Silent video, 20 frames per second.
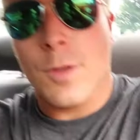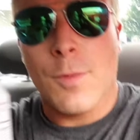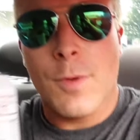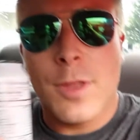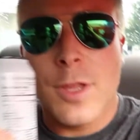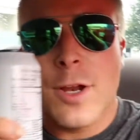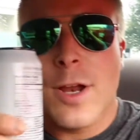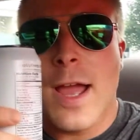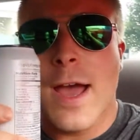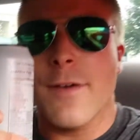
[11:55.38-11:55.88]

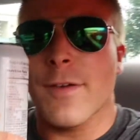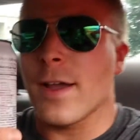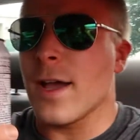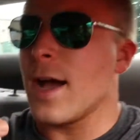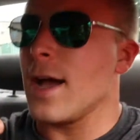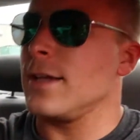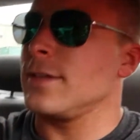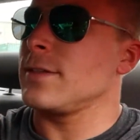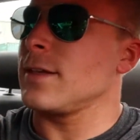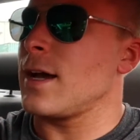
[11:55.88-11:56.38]
Well, there you have it,
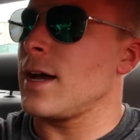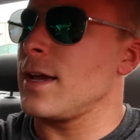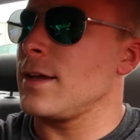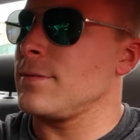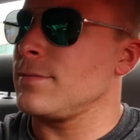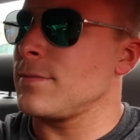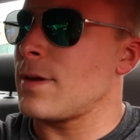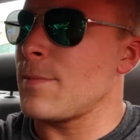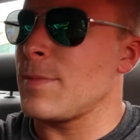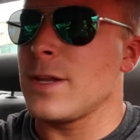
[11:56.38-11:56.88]
guys.
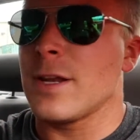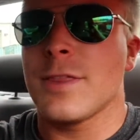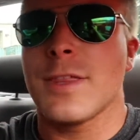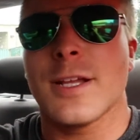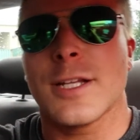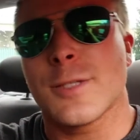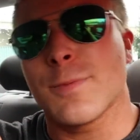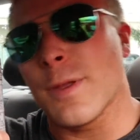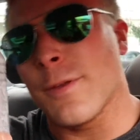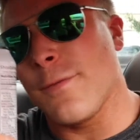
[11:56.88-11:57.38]
I mean, I
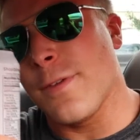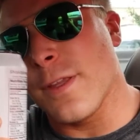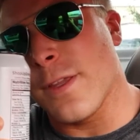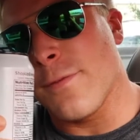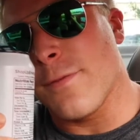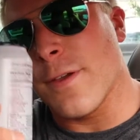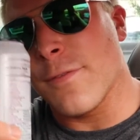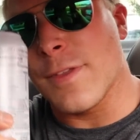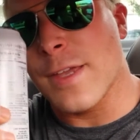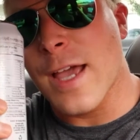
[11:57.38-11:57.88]
think it's split
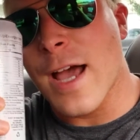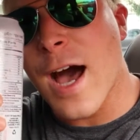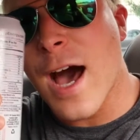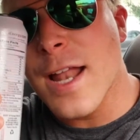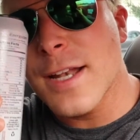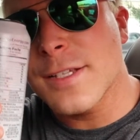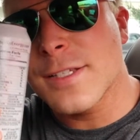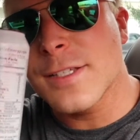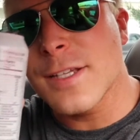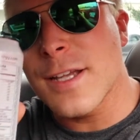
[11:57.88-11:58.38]
50-50.
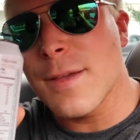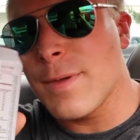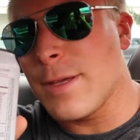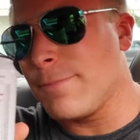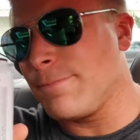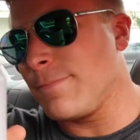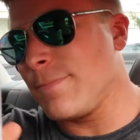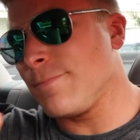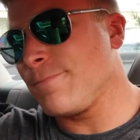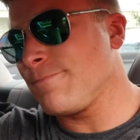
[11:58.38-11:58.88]
Honestly, I
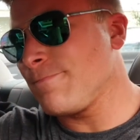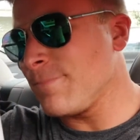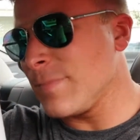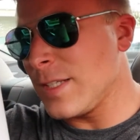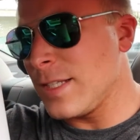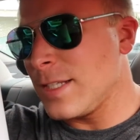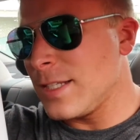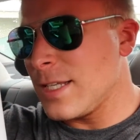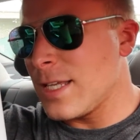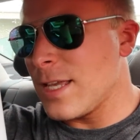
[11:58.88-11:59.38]
mean,
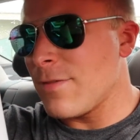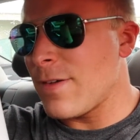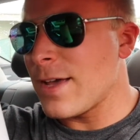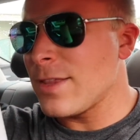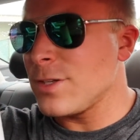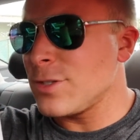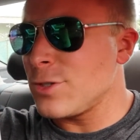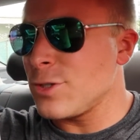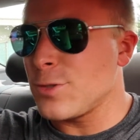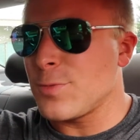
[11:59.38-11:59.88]
if I
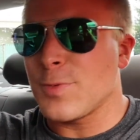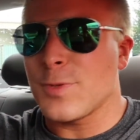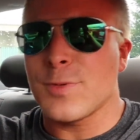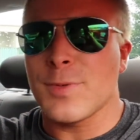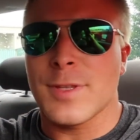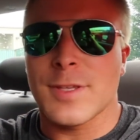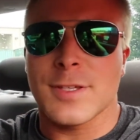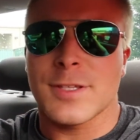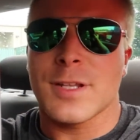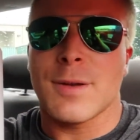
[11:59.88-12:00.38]
had to choose
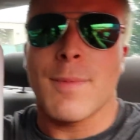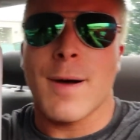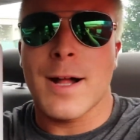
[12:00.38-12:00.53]
between this and a